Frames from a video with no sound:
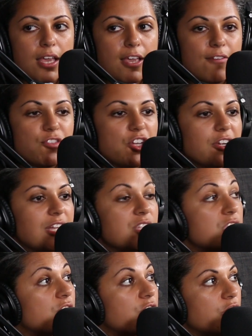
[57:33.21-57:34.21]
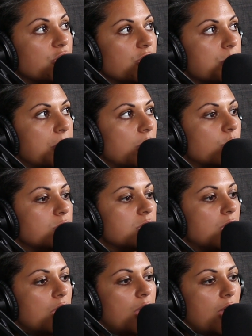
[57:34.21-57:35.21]
If they're insecure about
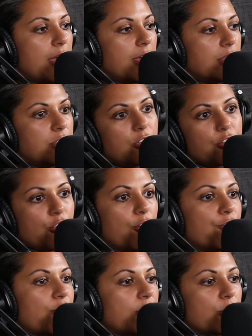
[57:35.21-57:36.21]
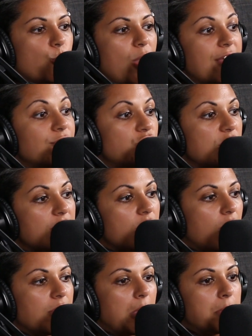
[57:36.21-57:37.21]
their girlfriend or wife
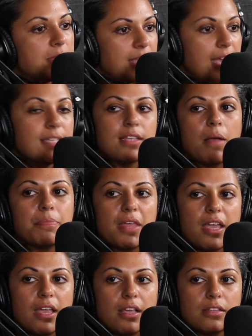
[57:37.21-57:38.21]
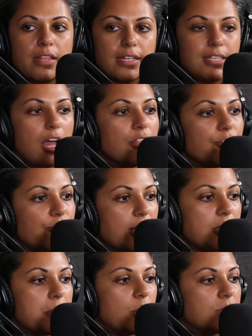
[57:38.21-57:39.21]
cheating on them, say something. Like, tell a
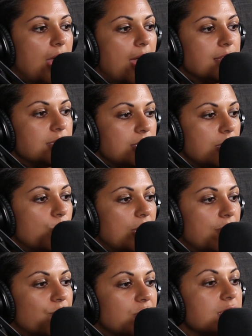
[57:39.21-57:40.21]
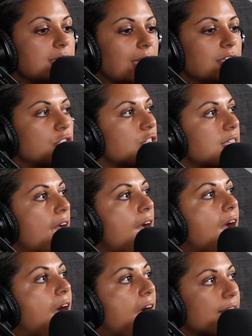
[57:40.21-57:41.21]
friend about that and see what it feels like to just
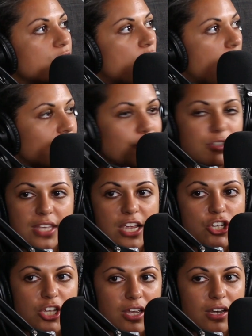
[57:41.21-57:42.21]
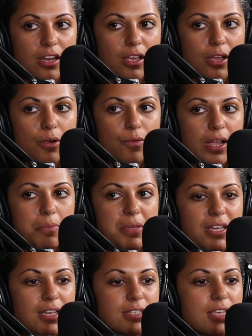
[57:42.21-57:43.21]
have the conversation, right?
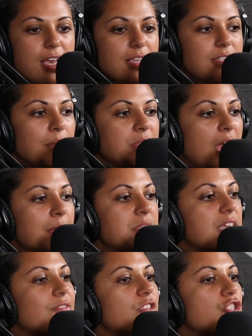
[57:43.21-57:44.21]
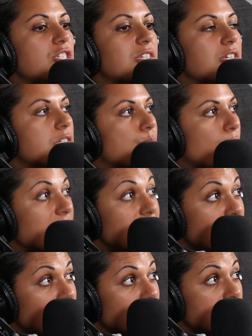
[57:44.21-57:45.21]
Because sometimes even just
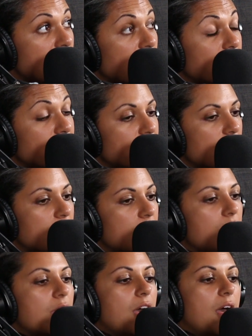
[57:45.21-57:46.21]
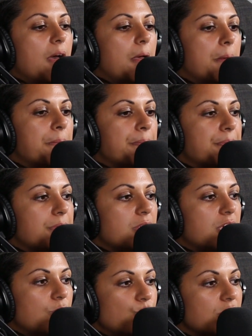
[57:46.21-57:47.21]
expressing yourself can
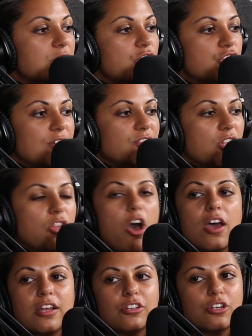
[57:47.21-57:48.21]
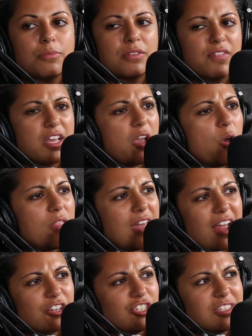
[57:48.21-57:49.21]
really shift a lot in terms of like, oh,
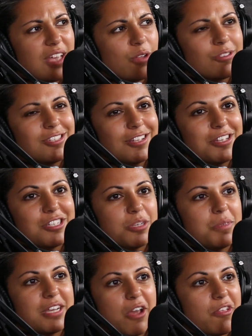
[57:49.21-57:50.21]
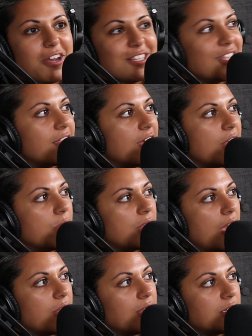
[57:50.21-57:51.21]
that actually sounds silly to me now that I said that out
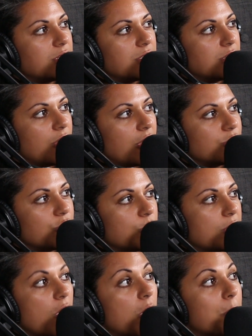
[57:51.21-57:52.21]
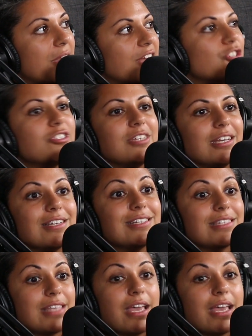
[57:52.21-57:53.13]
loud. That's not true at all, but I just needed to say it.